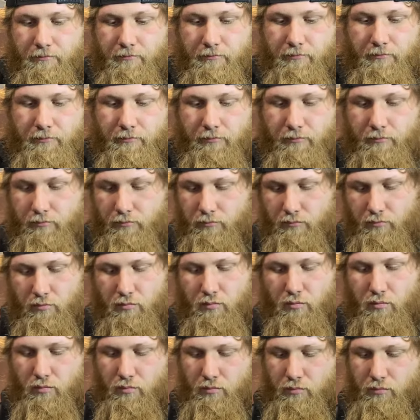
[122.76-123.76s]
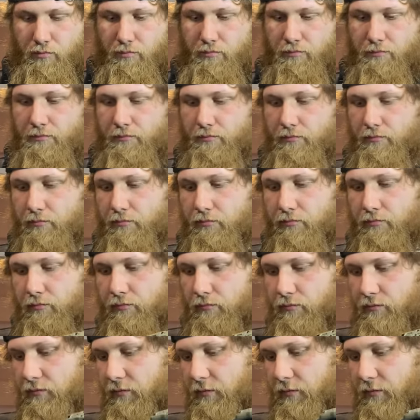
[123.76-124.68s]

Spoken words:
(silence)